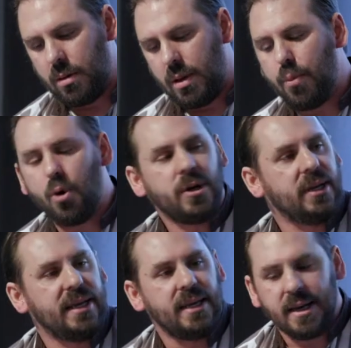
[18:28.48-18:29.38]

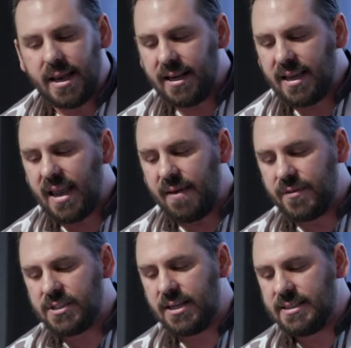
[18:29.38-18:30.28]
Importantly, Hediger
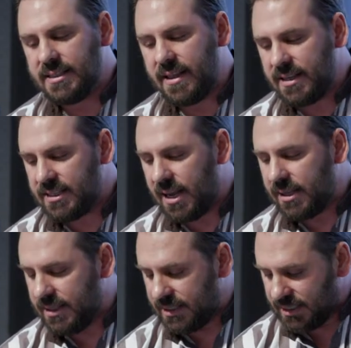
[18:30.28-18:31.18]
emphasises that
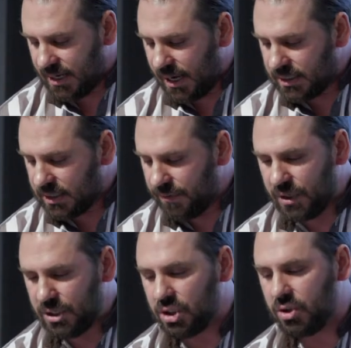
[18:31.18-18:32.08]
this task of
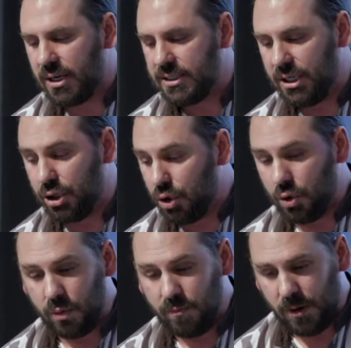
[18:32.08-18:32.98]
constructing a new
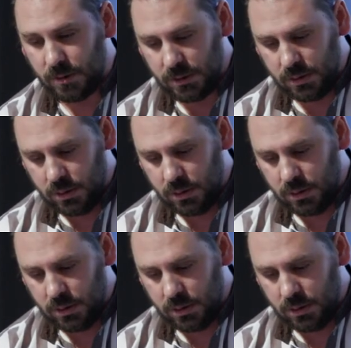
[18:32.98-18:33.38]
umwelt,